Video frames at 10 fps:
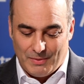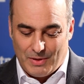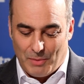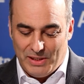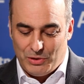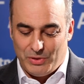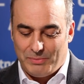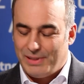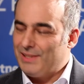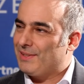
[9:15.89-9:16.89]
Coming to the
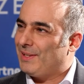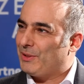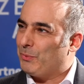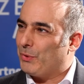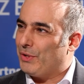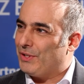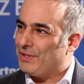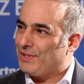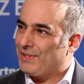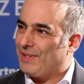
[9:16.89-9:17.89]
best and the
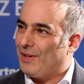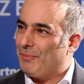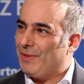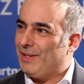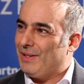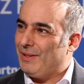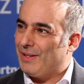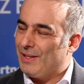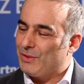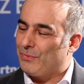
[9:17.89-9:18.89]
worst, in
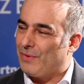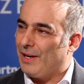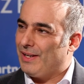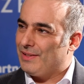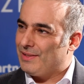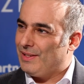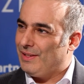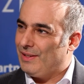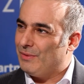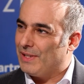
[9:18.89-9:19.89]
case of
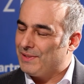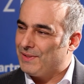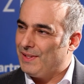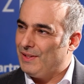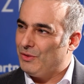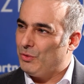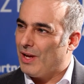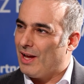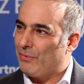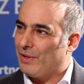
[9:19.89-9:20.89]
financing, investing, do you
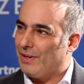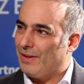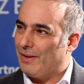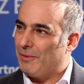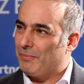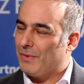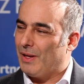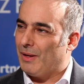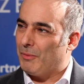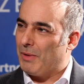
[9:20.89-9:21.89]
have a
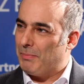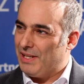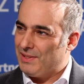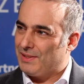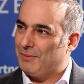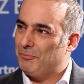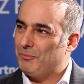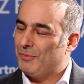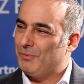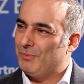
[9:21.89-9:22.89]
best
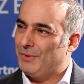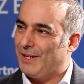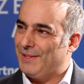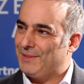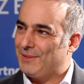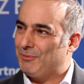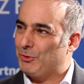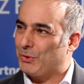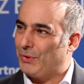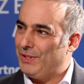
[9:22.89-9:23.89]
case
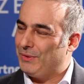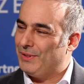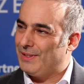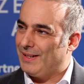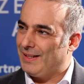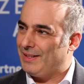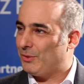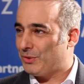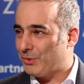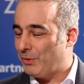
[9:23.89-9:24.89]
story you can tell, and
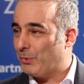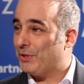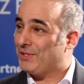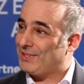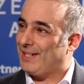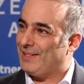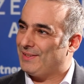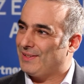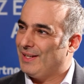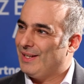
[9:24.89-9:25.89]
also a worst case